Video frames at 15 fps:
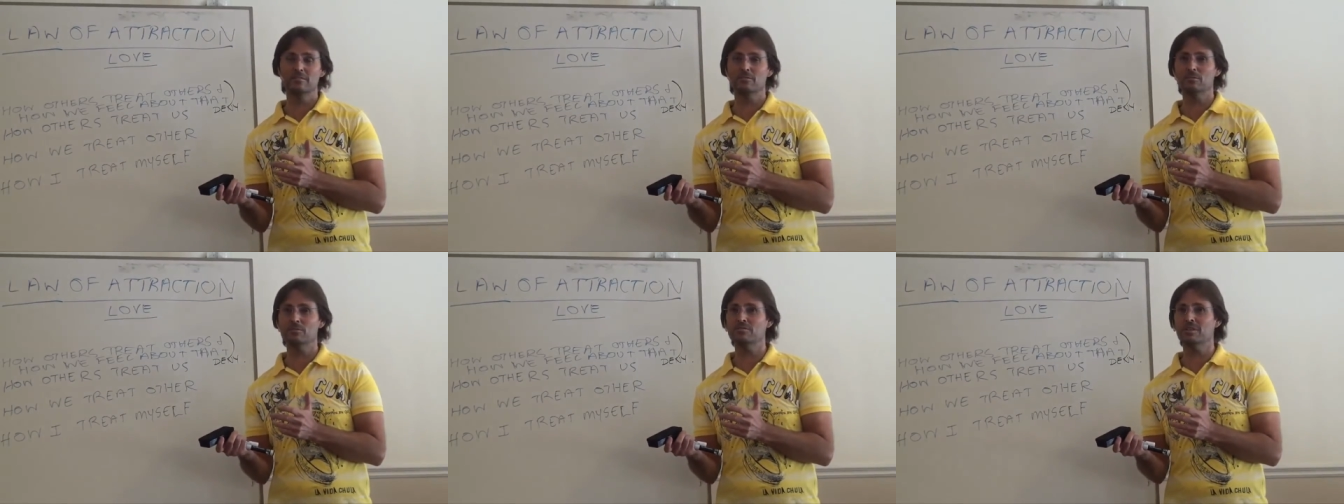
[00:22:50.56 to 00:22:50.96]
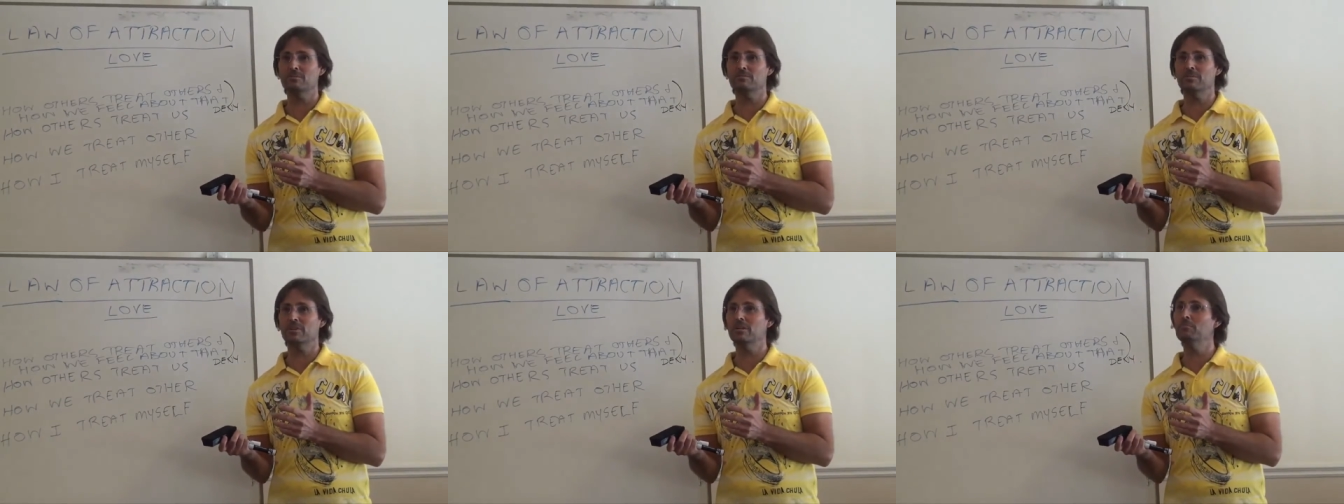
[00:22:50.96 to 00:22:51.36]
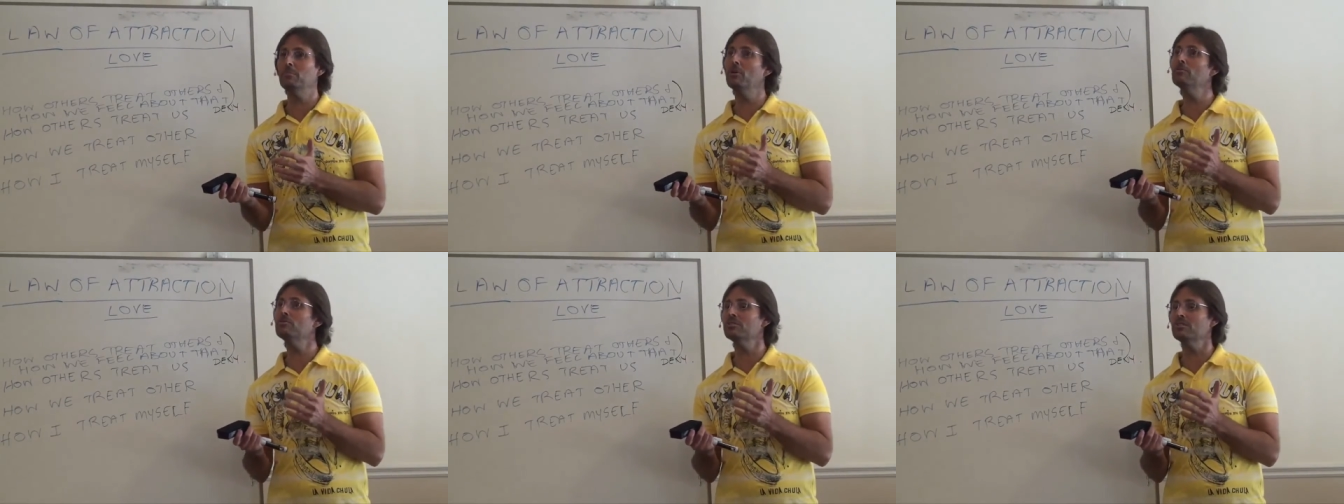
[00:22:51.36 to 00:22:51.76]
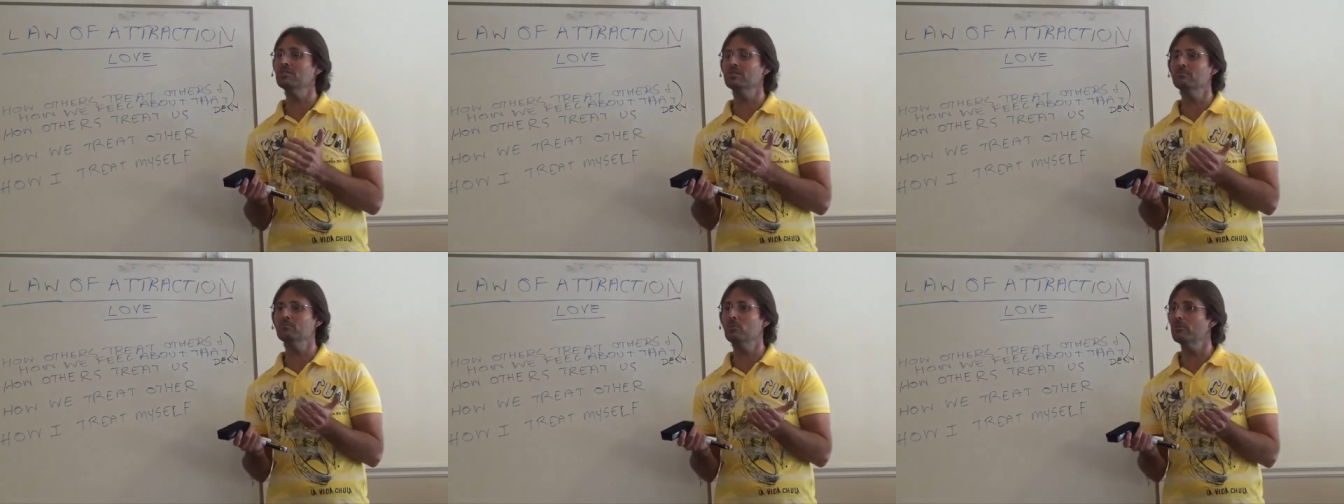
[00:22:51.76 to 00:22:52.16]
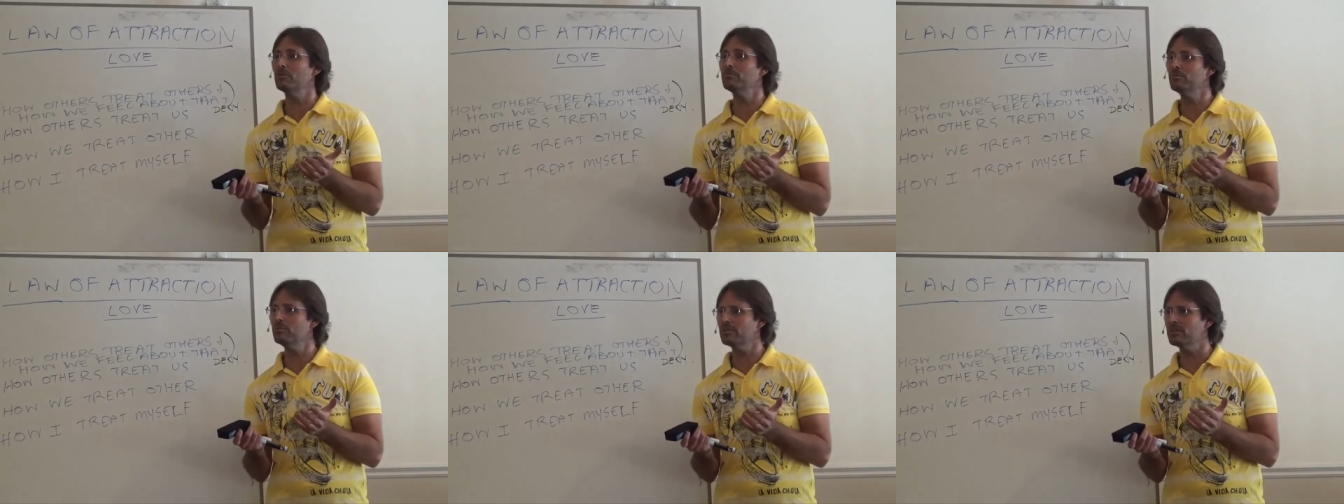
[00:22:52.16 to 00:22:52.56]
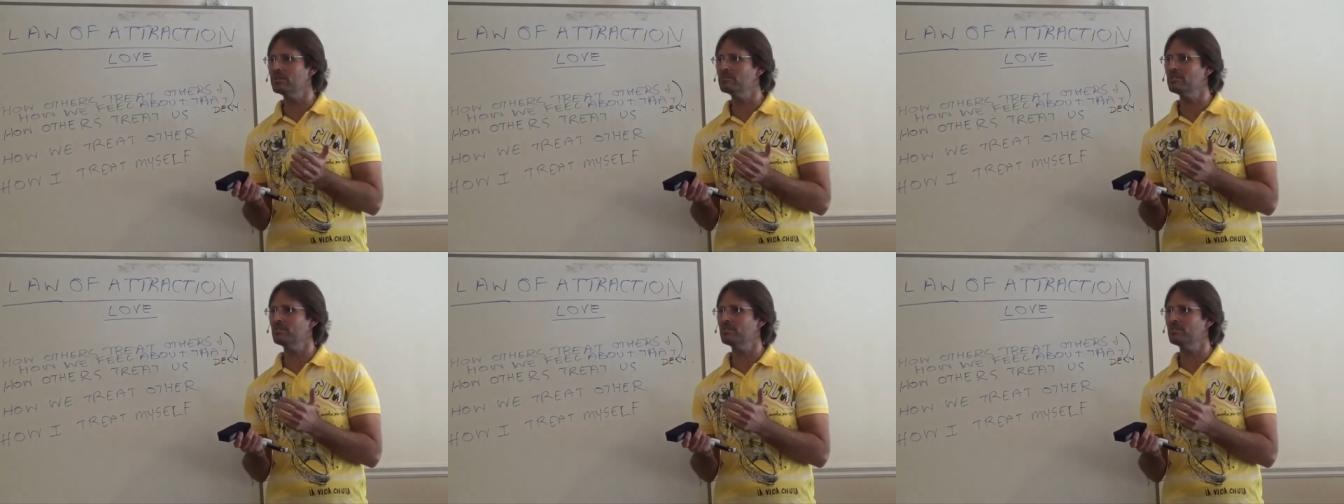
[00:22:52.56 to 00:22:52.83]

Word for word: Or some emotion, more importantly,